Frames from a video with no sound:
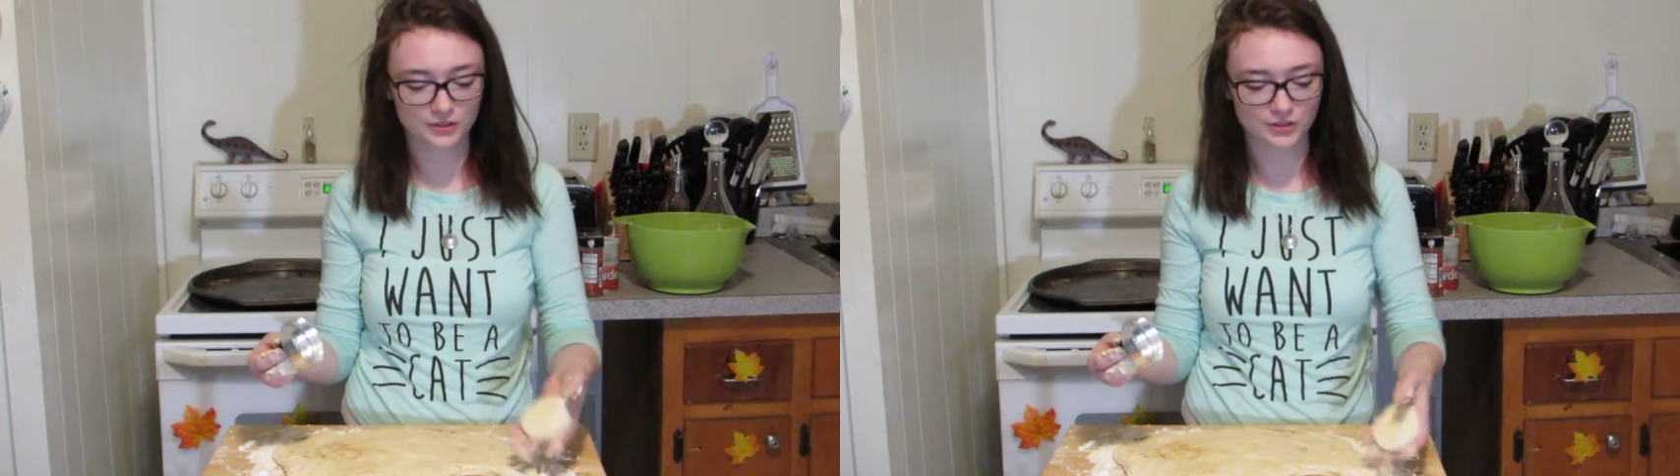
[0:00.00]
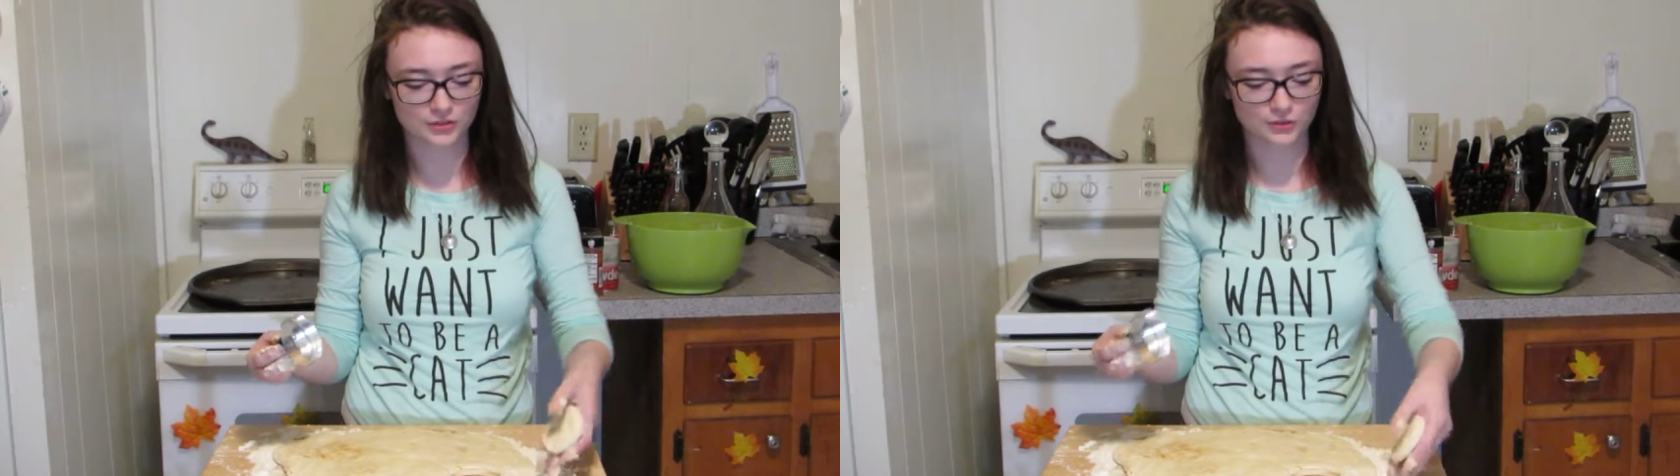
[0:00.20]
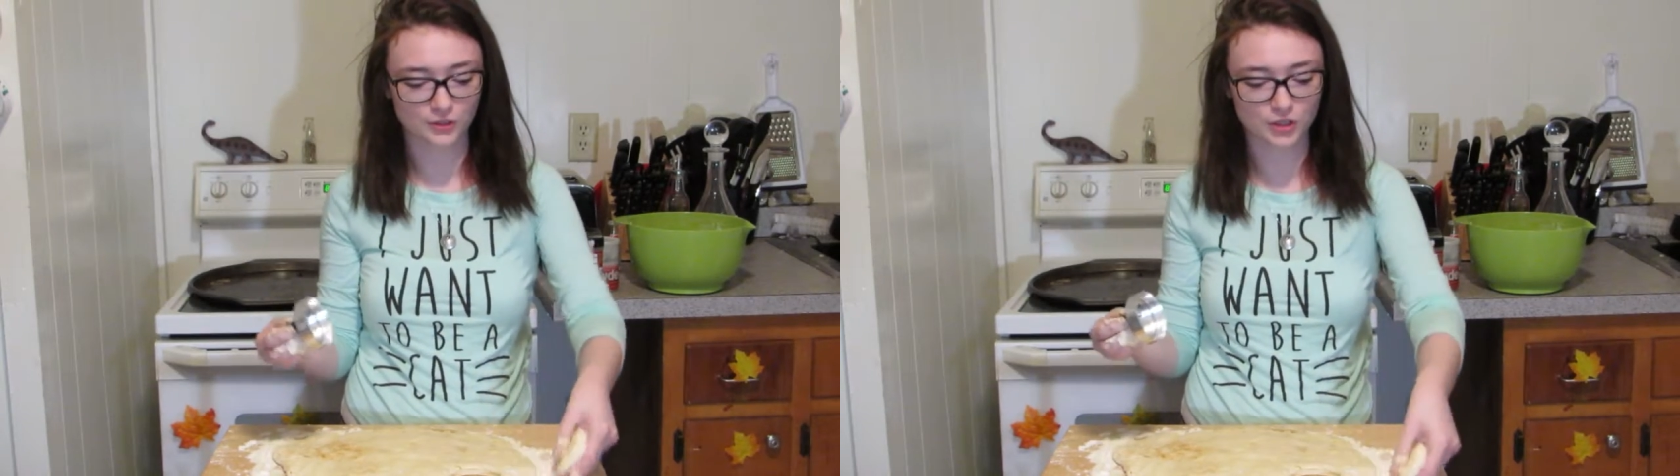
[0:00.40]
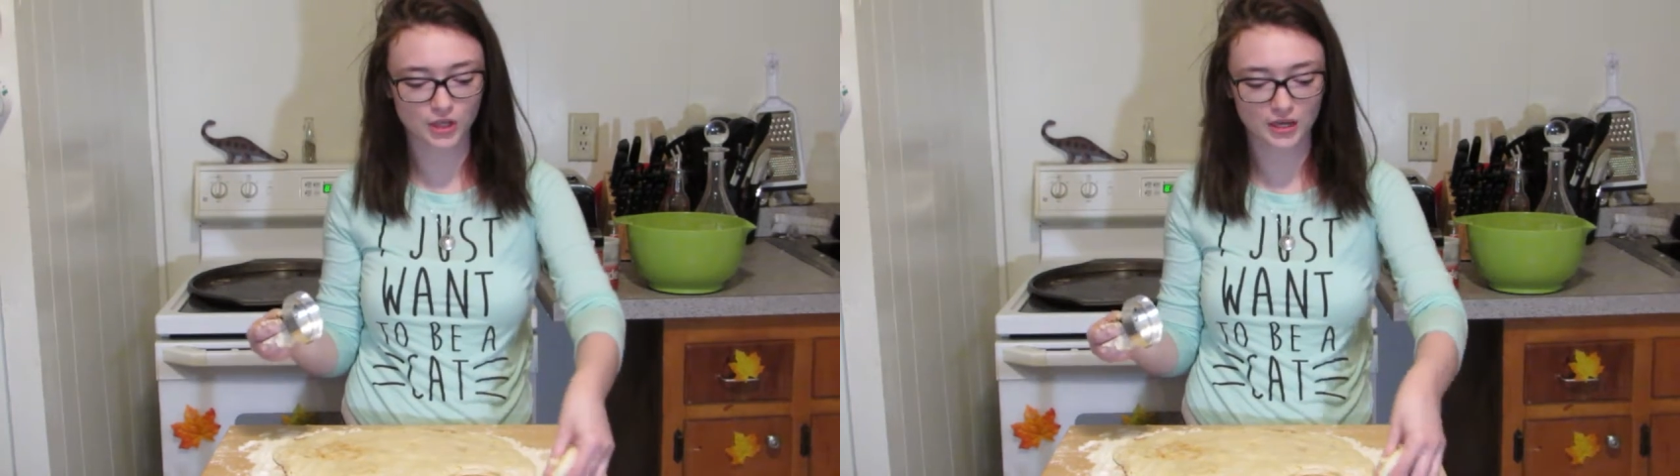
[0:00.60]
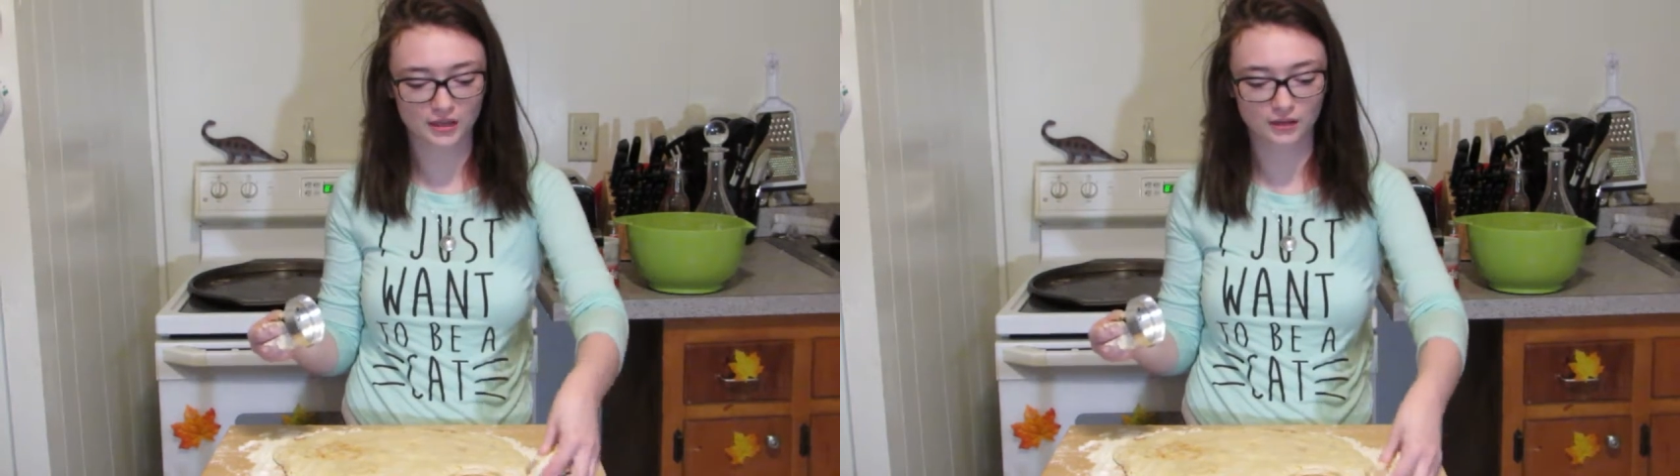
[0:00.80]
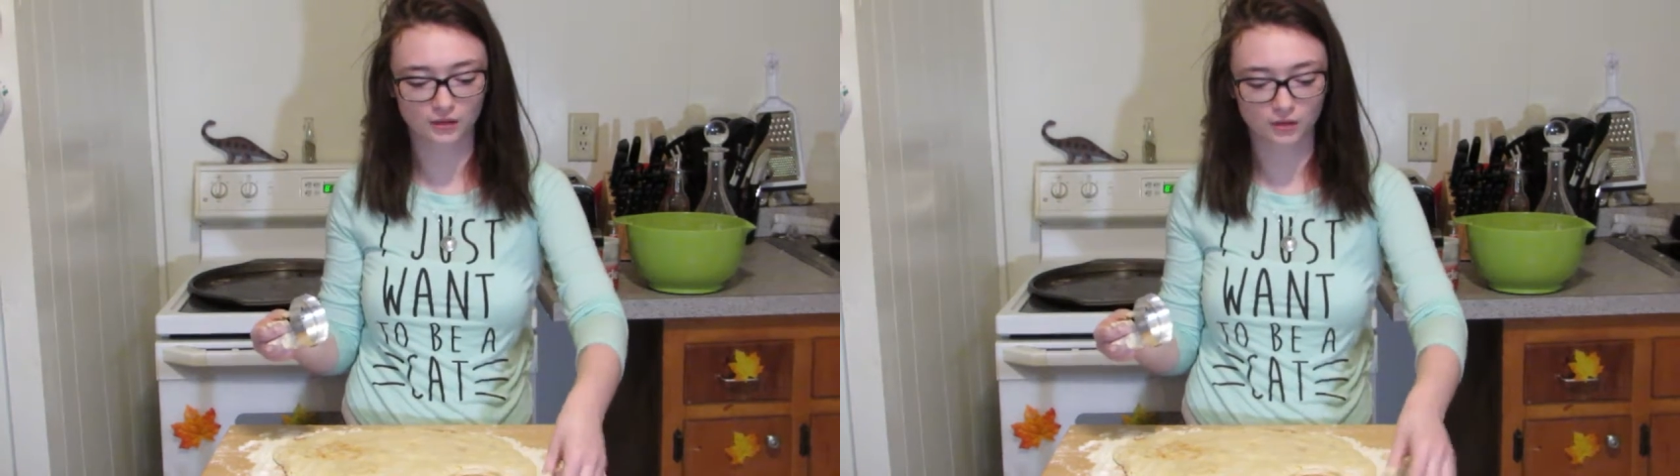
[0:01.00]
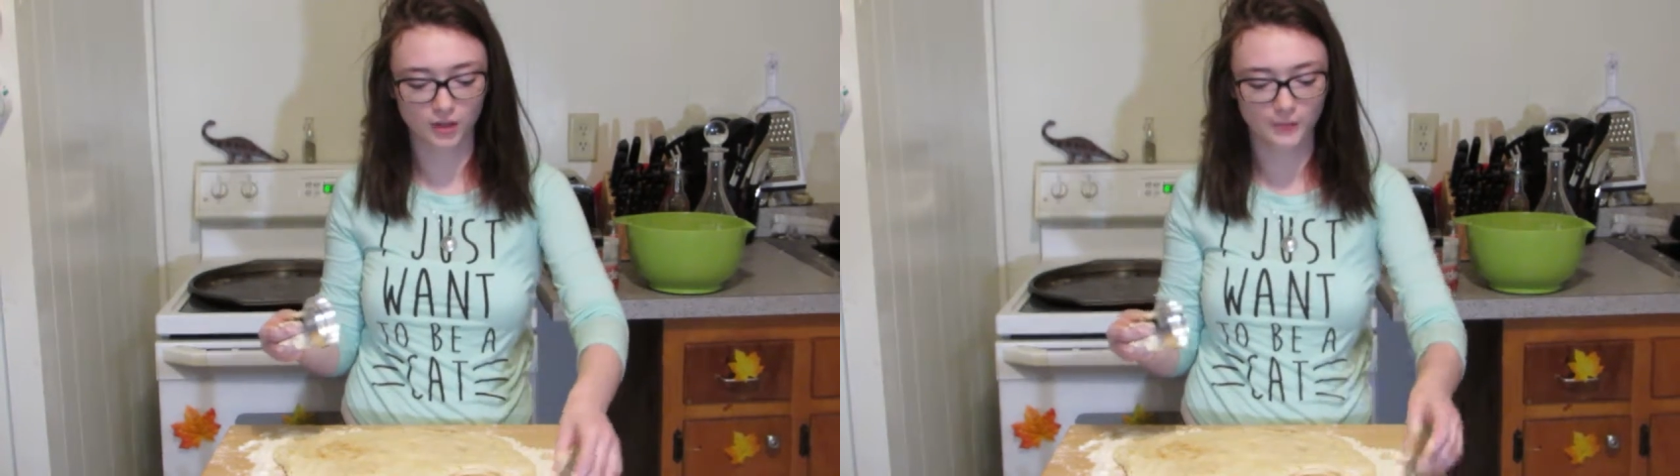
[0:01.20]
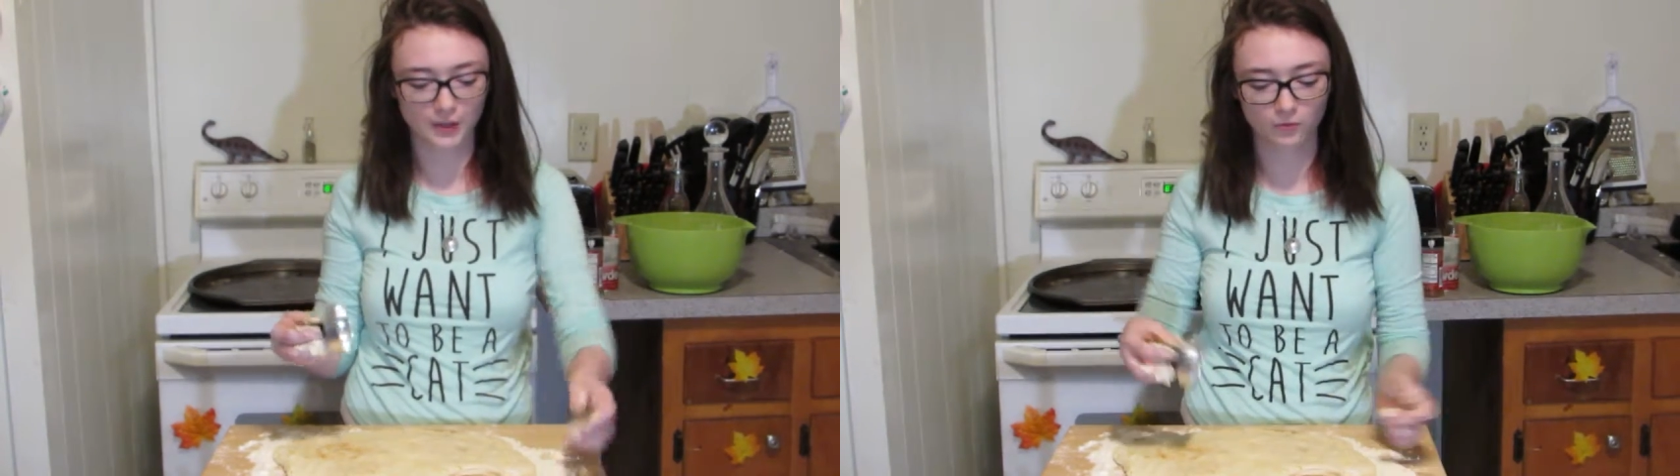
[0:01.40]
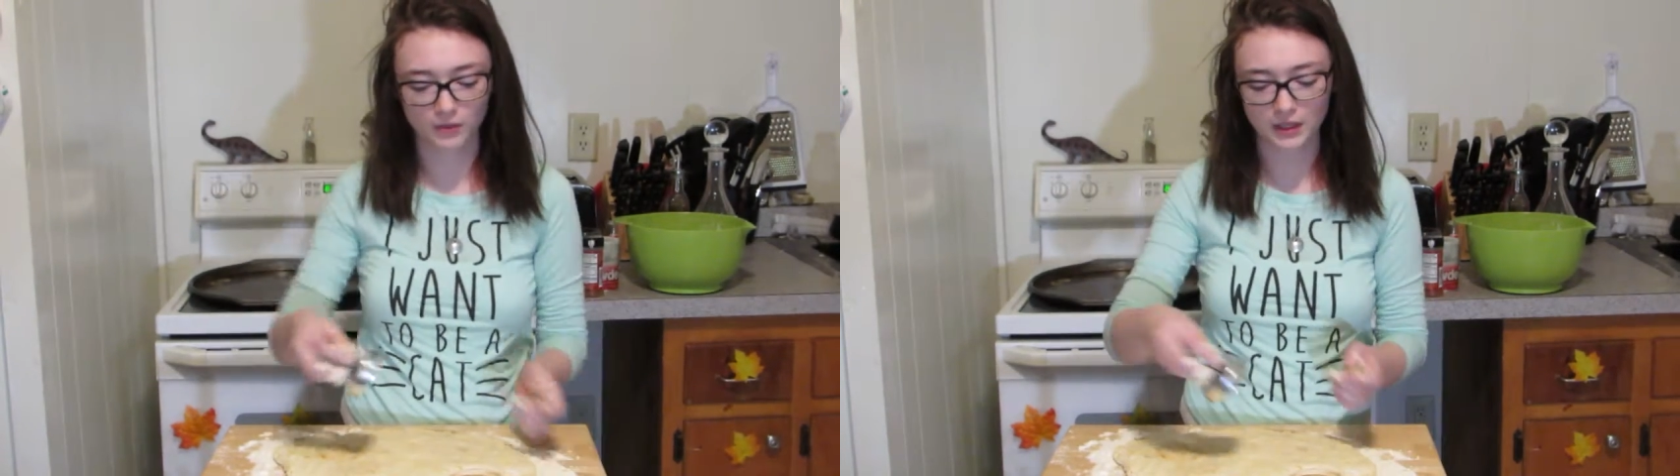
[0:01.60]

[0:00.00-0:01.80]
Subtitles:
just sort of shake it. It'll come out.